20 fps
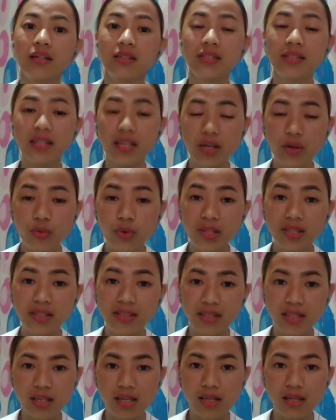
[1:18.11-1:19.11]

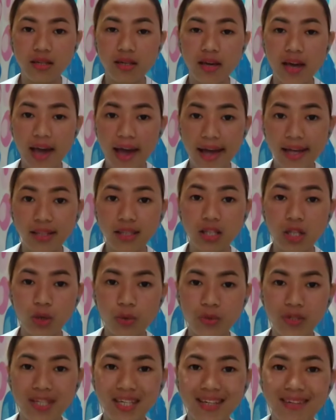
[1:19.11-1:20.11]
sequencing, and
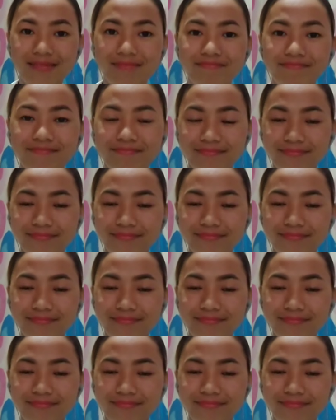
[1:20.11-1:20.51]
loading.